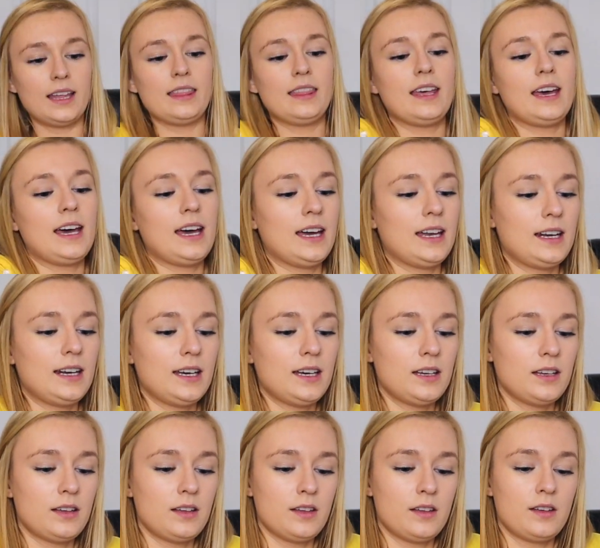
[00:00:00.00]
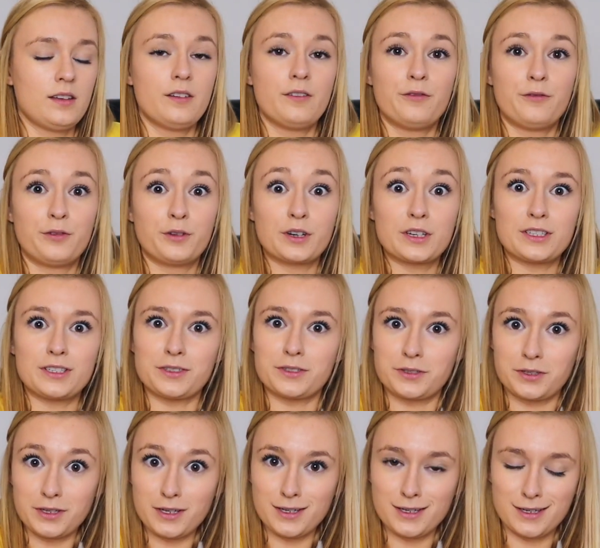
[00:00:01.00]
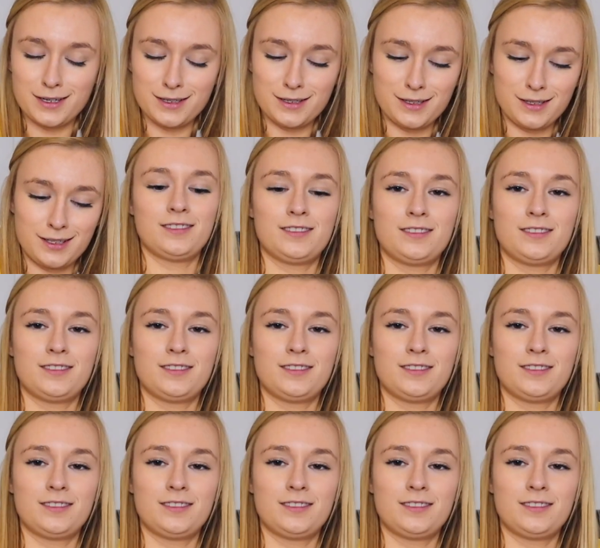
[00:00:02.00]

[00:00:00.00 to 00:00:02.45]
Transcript: And then for dessert,